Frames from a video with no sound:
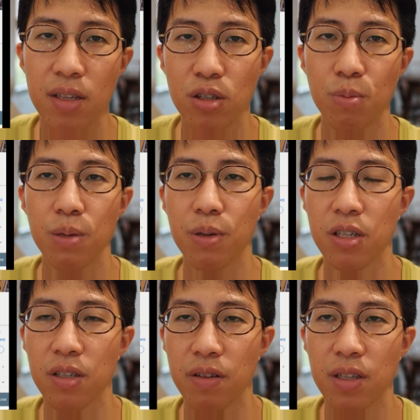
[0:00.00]
stupid
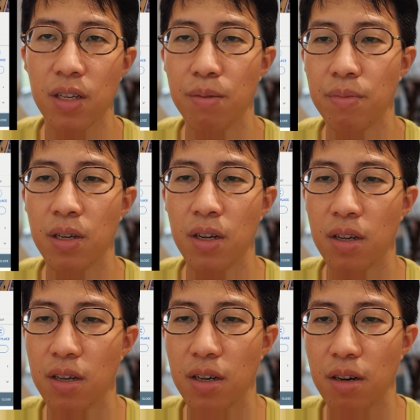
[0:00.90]
pictures of the same
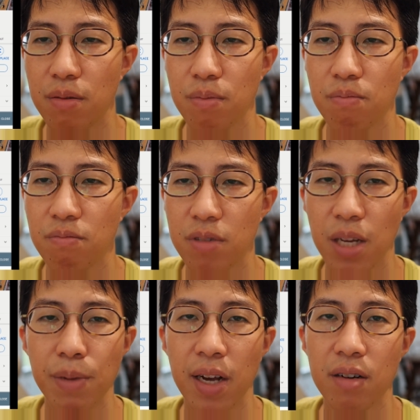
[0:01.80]

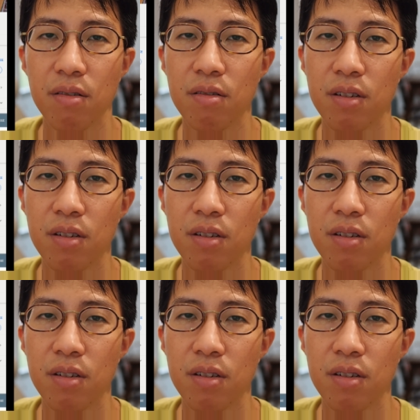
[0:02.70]
angle,